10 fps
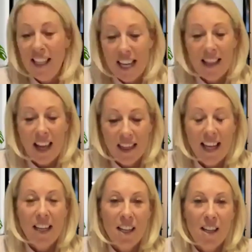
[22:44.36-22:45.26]
And I
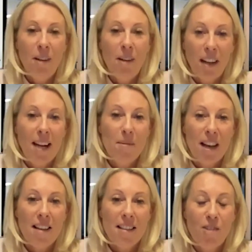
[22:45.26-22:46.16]
think,
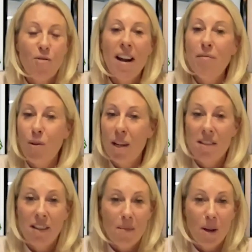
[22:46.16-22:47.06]
Claims has a great
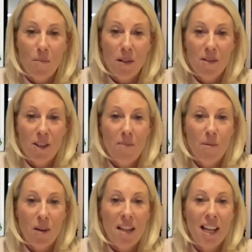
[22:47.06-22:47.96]
voice at the moment in terms
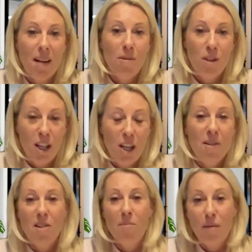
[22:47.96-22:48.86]
of what it's able to do
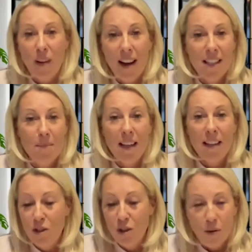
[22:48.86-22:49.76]
and to provide to make
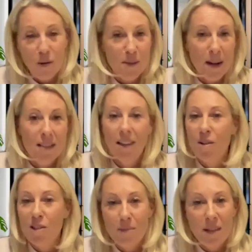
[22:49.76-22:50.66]
the insurance better, the
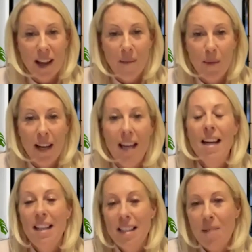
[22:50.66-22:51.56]
customers happy.
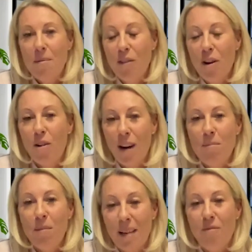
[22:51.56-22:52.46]
So yeah, we've got a
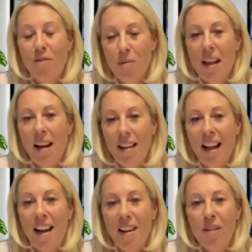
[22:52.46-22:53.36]
great platform in that
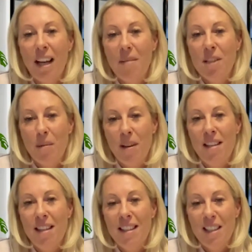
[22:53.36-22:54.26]
I Love Claims
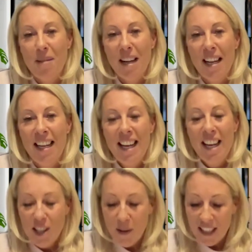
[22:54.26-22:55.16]
community to do it.
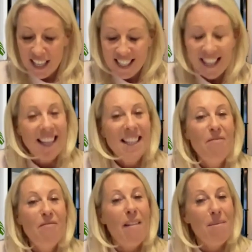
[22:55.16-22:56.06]
So I'd like to say thank
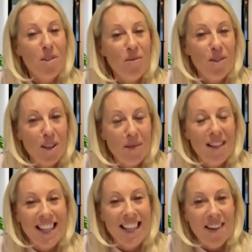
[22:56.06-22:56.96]
you very much for joining me
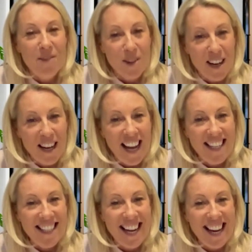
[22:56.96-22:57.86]
today, Roy.
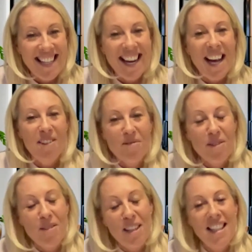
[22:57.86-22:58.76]
And I look
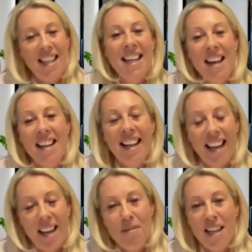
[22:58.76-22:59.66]
forward to seeing you at the
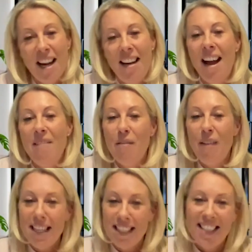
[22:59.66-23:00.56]
ClaimsTech live
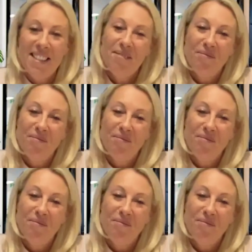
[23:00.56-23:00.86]
event.